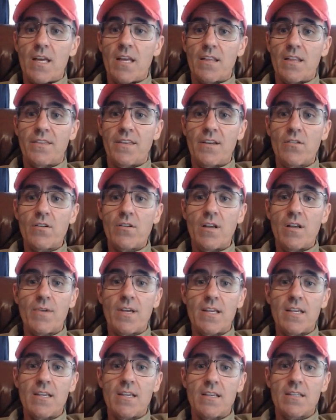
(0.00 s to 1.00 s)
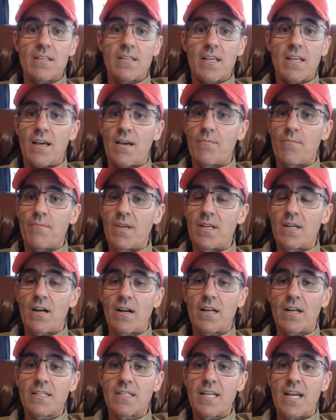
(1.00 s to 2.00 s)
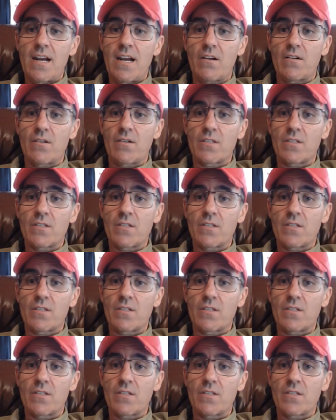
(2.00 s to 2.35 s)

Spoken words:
Ethereum has been on a tear.